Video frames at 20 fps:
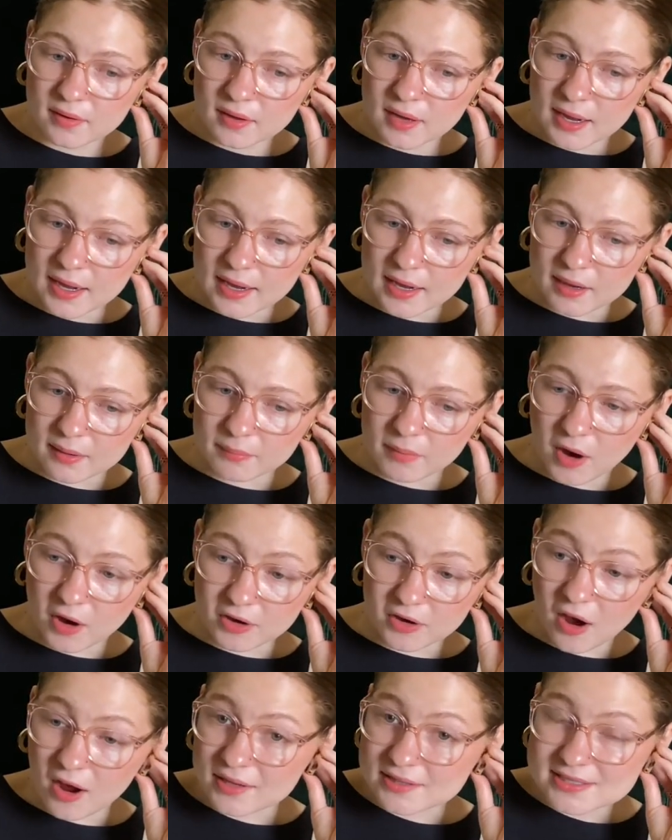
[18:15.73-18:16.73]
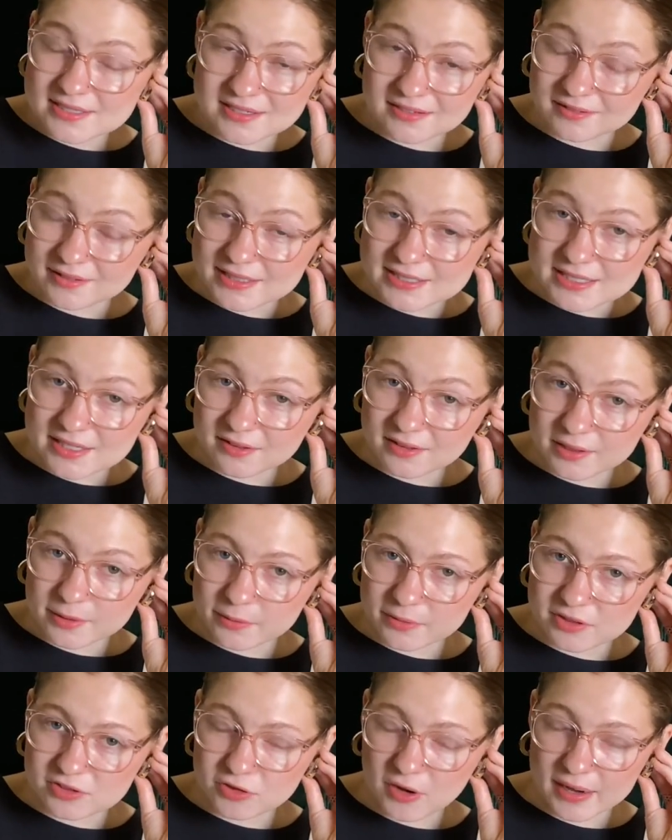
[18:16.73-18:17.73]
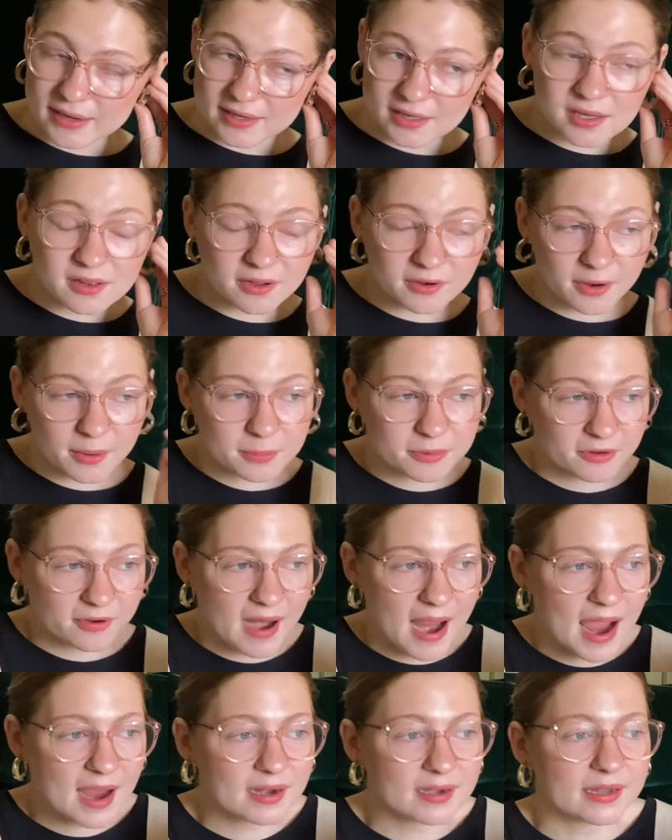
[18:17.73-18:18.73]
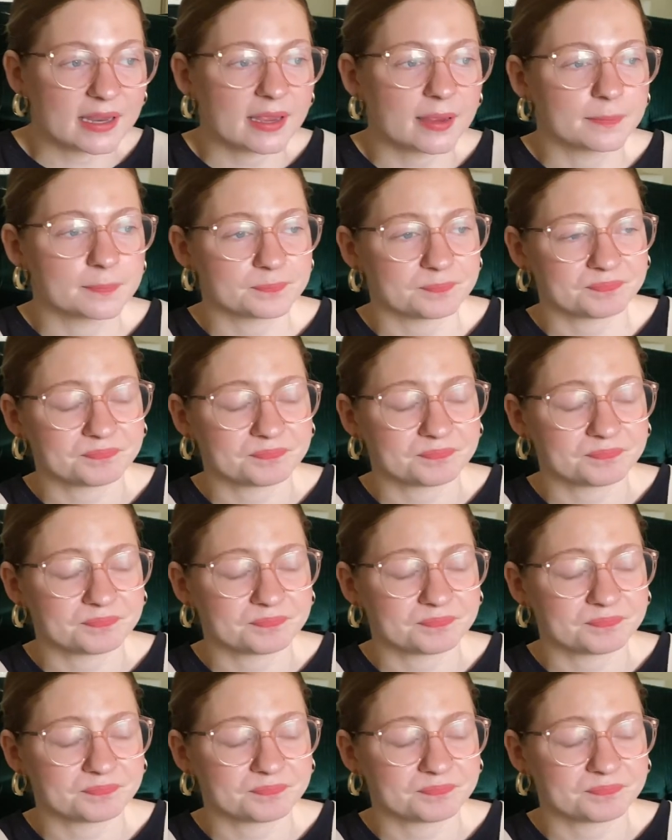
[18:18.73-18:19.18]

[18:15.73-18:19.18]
are constantly dealing with trying to clear up their acne.